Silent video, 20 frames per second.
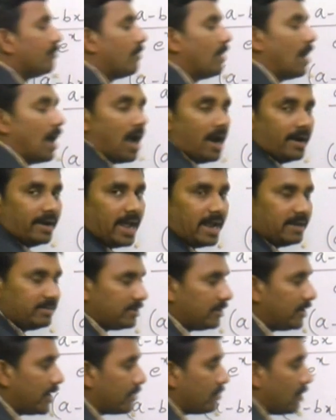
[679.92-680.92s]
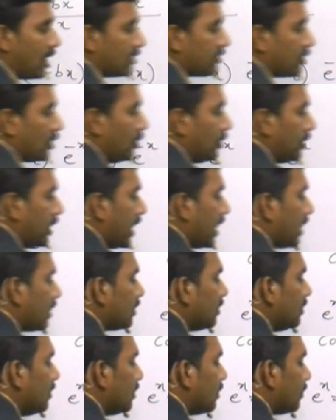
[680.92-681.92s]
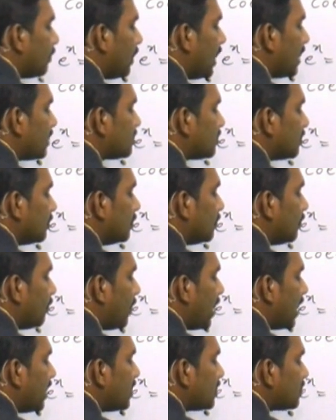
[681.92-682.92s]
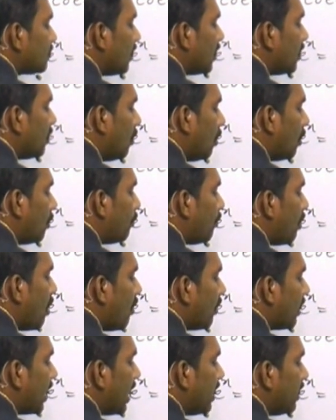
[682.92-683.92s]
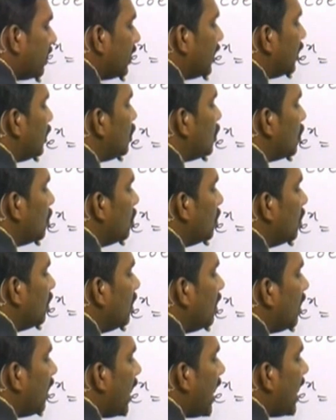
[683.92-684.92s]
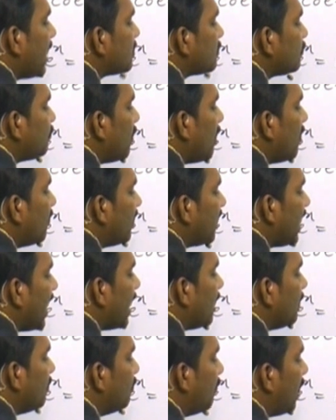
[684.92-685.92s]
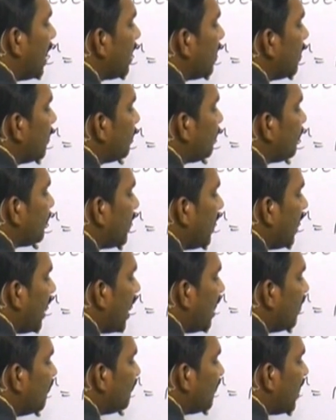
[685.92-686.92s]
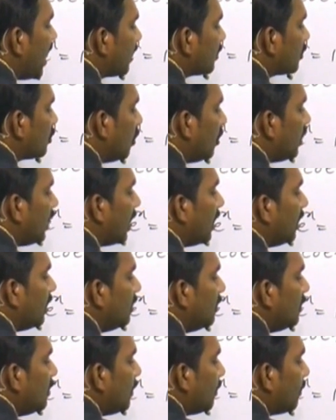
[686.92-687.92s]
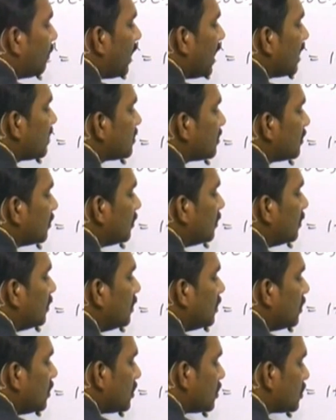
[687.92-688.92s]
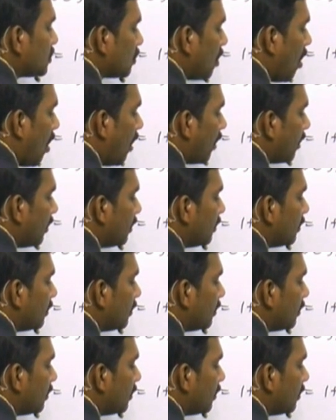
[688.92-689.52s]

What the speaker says: and nth term also you take plus minus 1 whole power n into x power n by n factorial plus so on